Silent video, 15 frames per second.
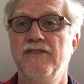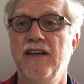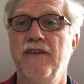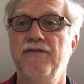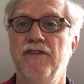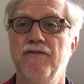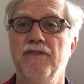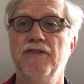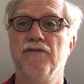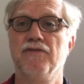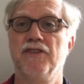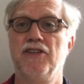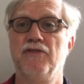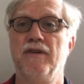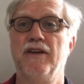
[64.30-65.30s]
safety critical
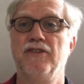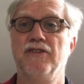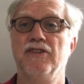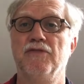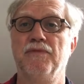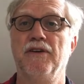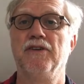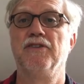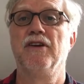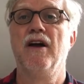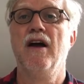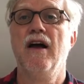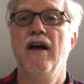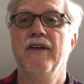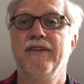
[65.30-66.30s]
situations, because
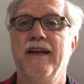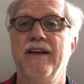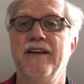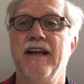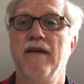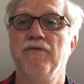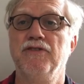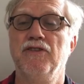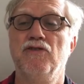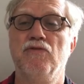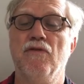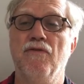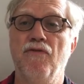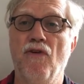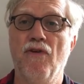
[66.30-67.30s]
that enables you
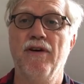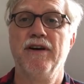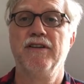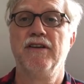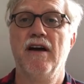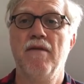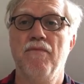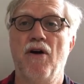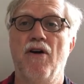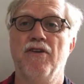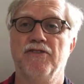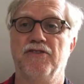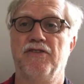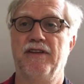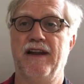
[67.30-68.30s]
to avoid
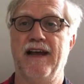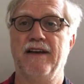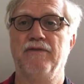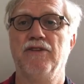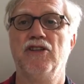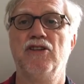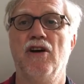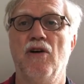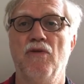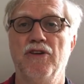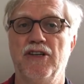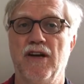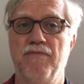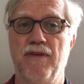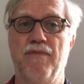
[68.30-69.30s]
parts of the language
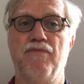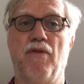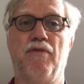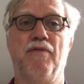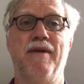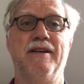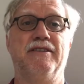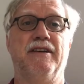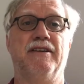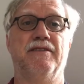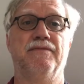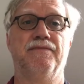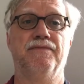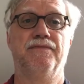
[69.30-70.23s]
which can be problematic.